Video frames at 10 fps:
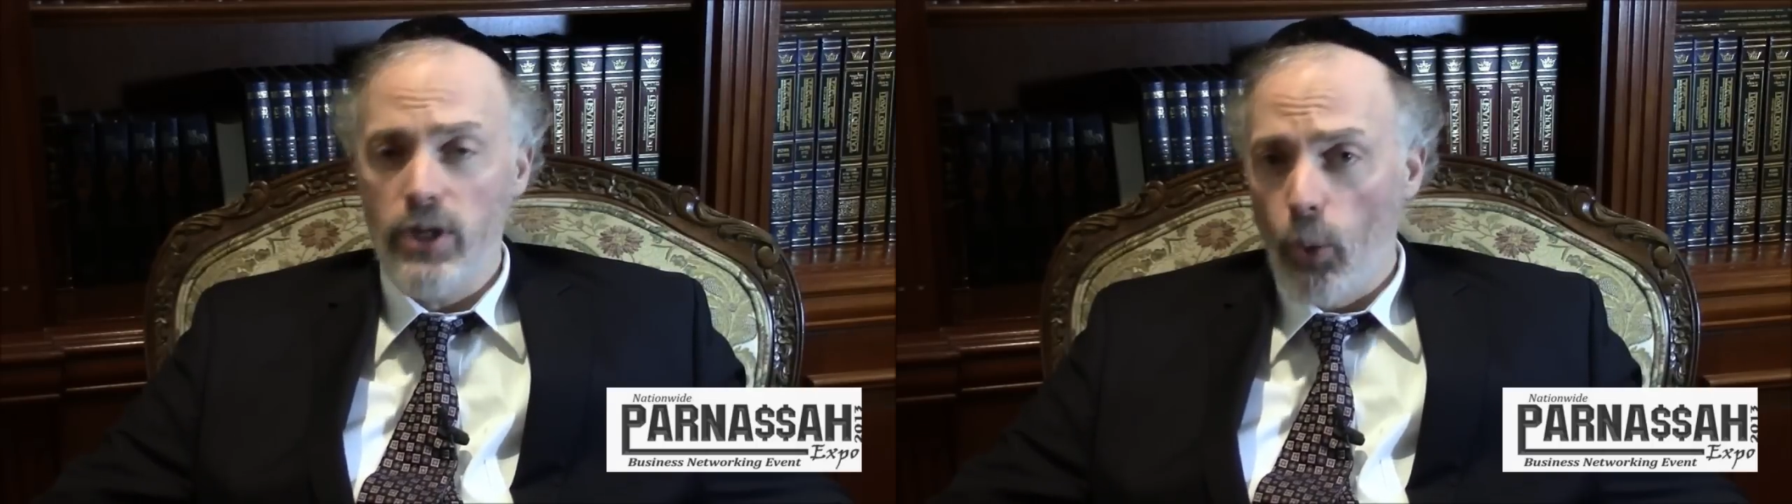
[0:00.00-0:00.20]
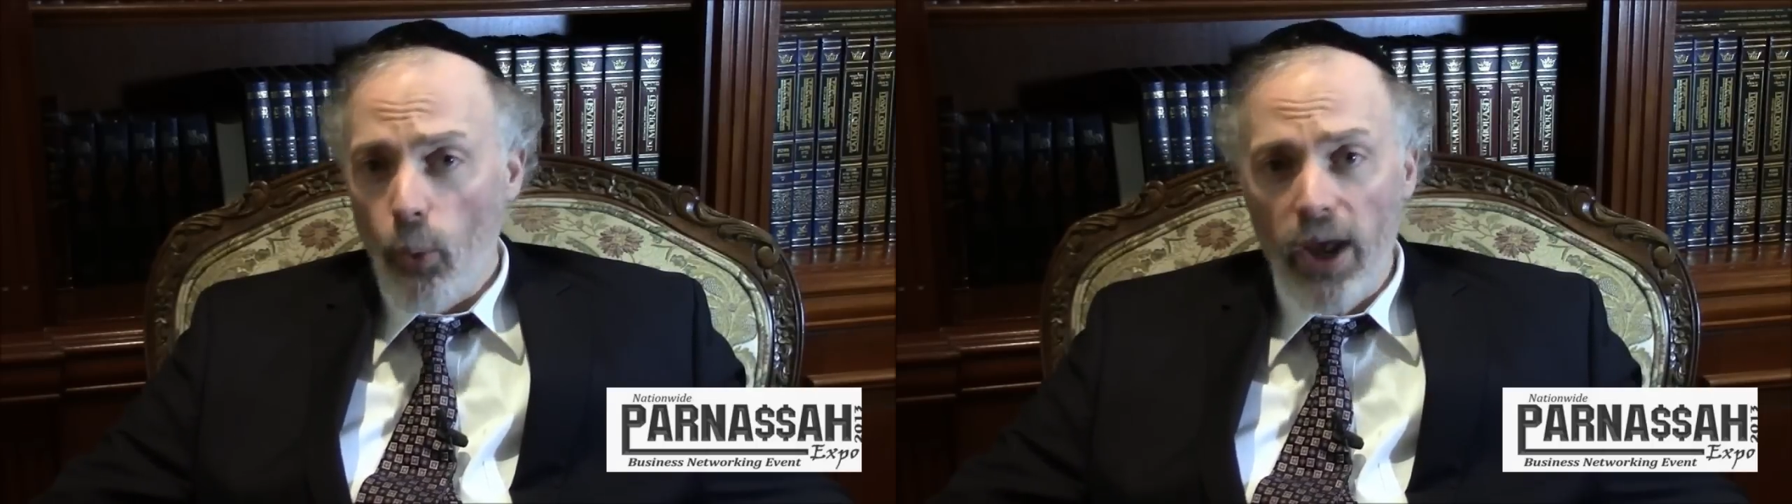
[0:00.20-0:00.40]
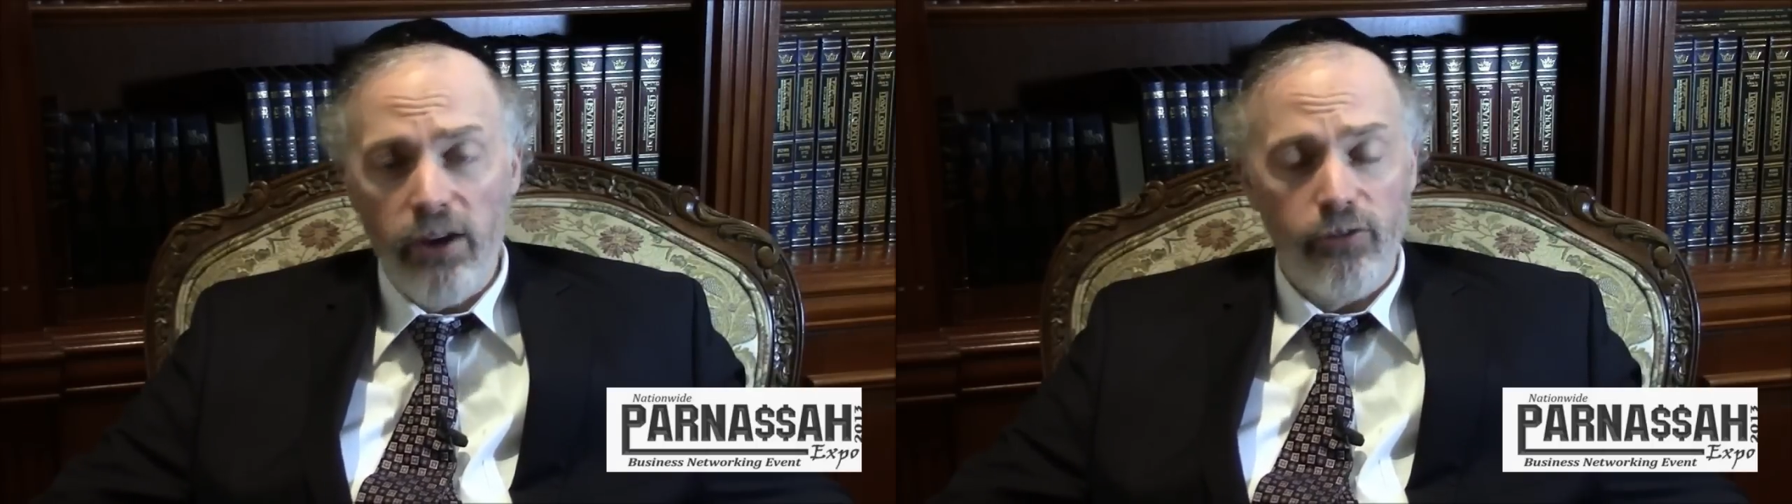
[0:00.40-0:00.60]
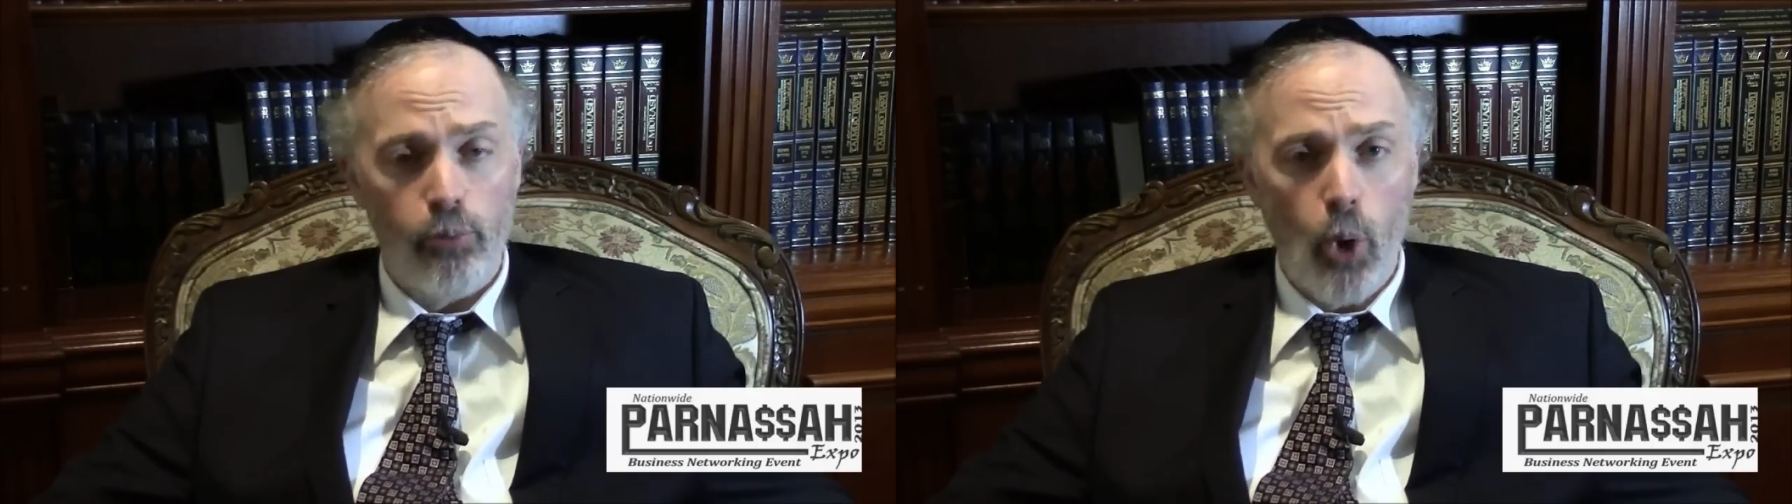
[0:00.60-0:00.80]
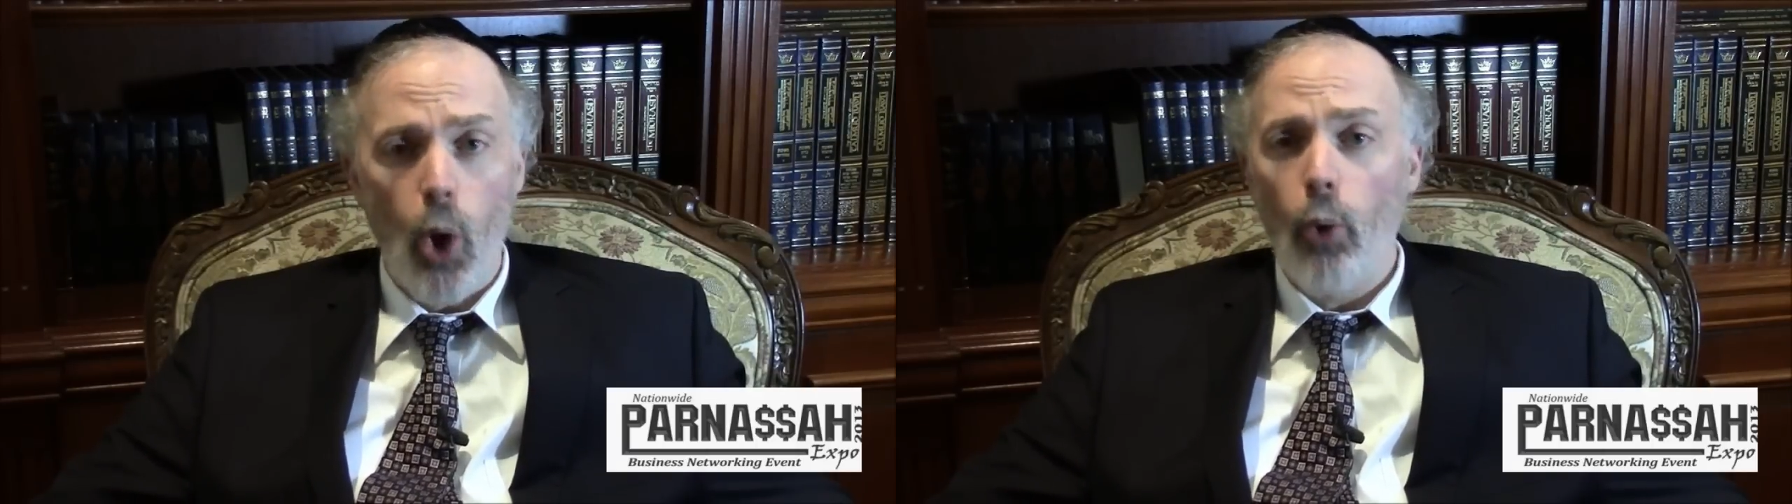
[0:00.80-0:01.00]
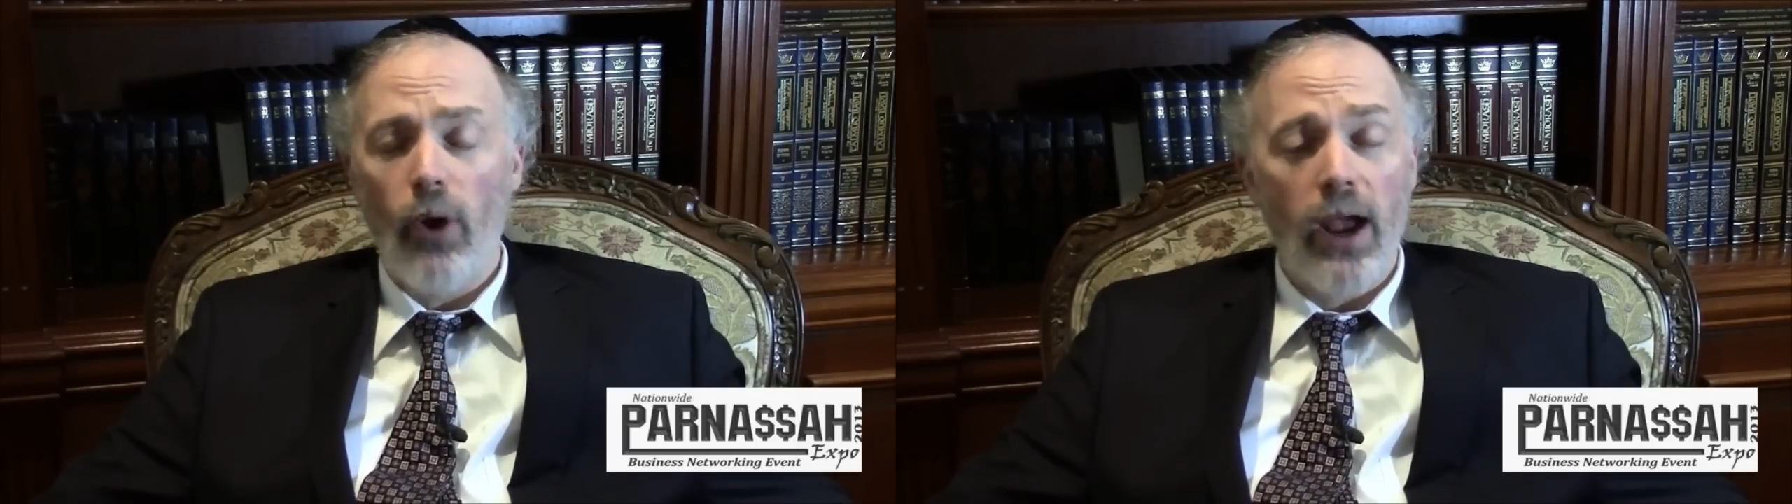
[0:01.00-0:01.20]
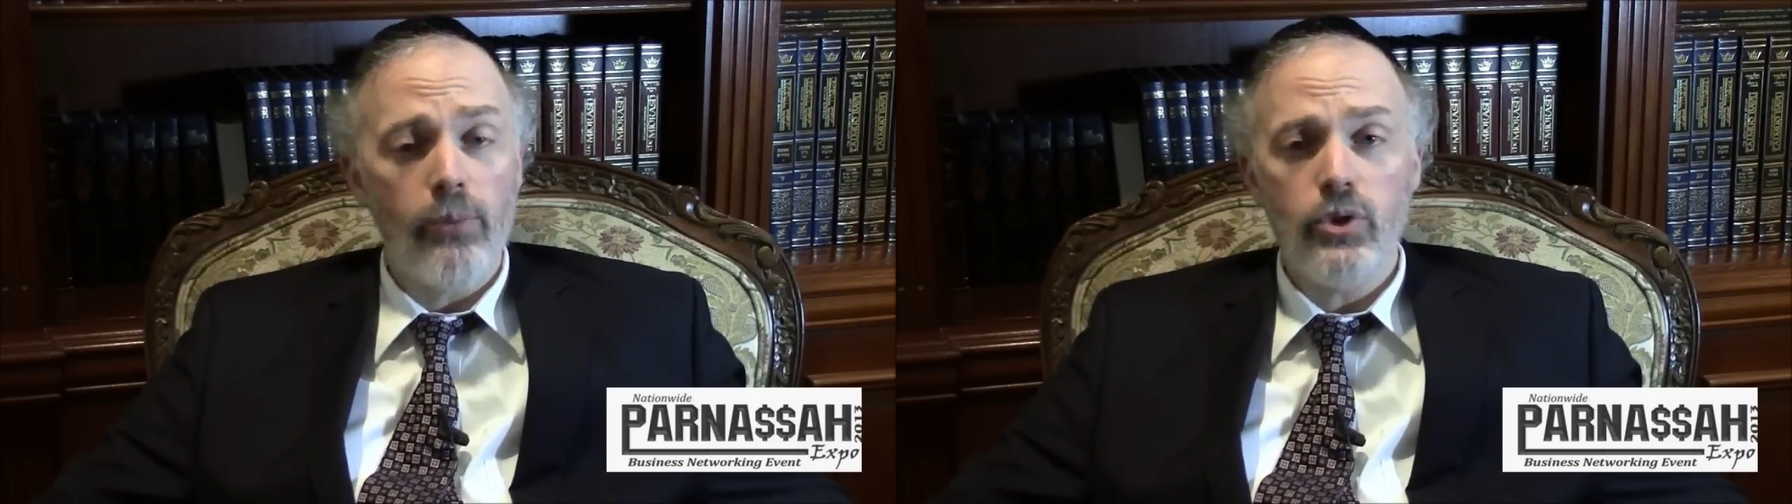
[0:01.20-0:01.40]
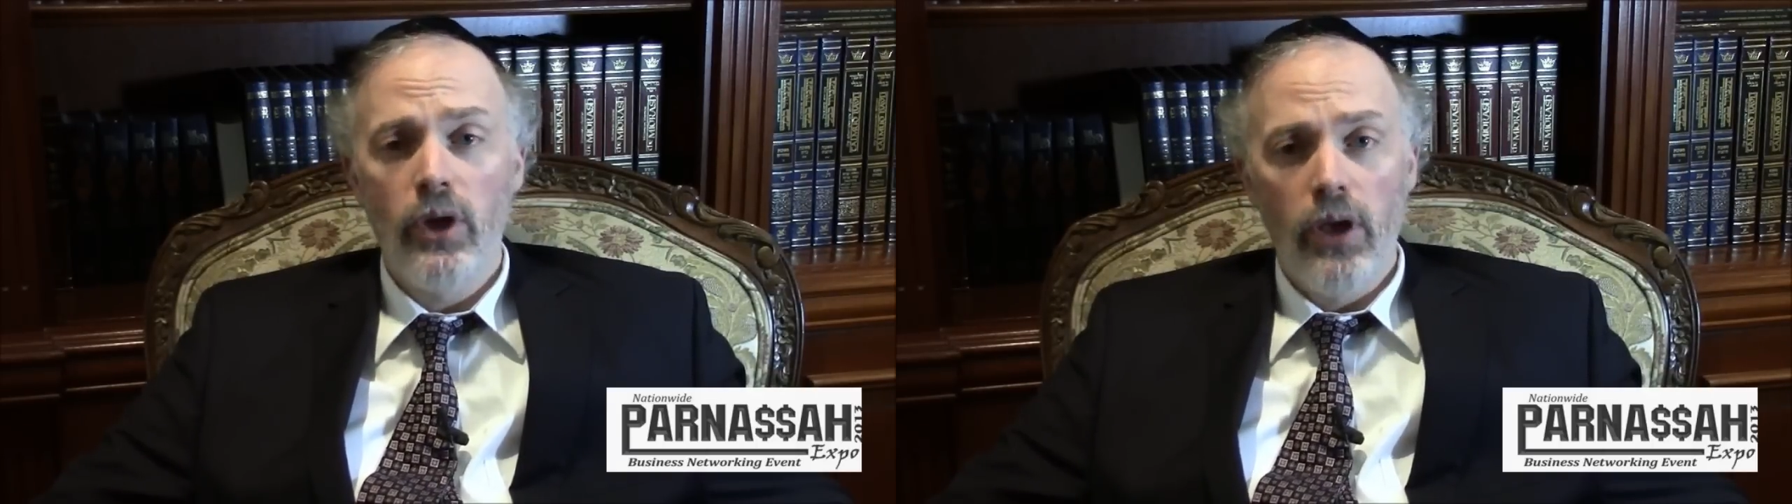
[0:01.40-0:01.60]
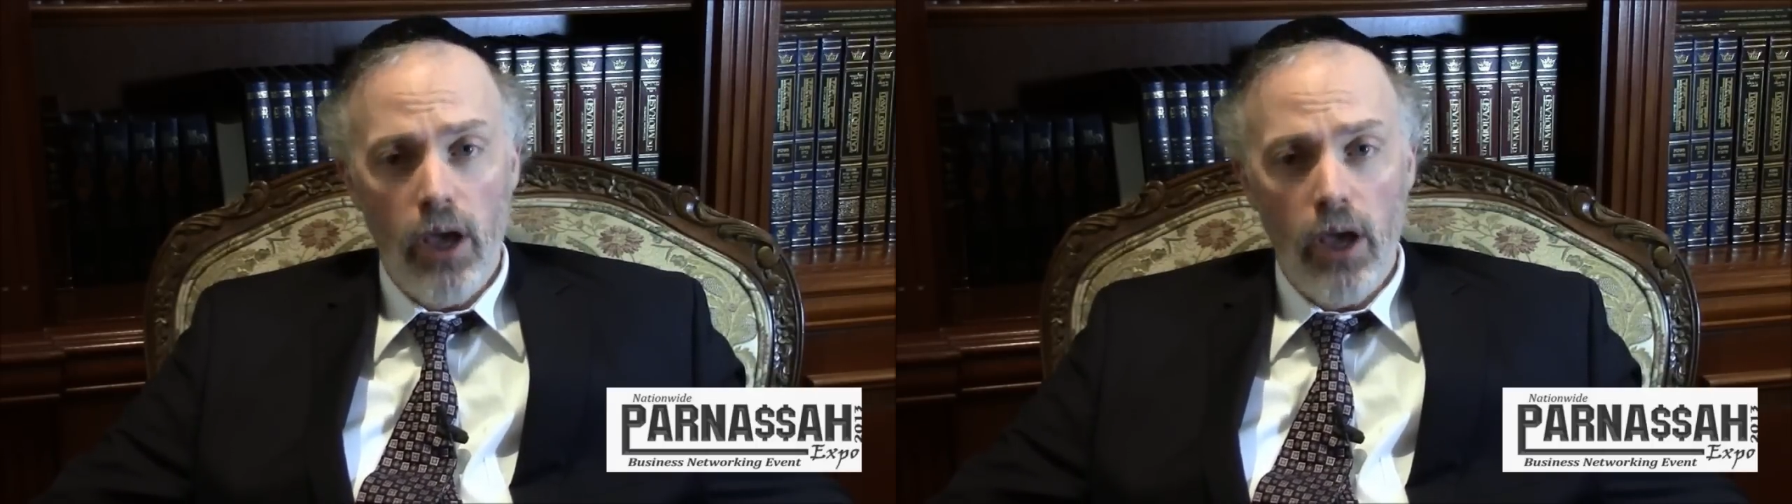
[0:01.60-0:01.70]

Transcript: an array of programs,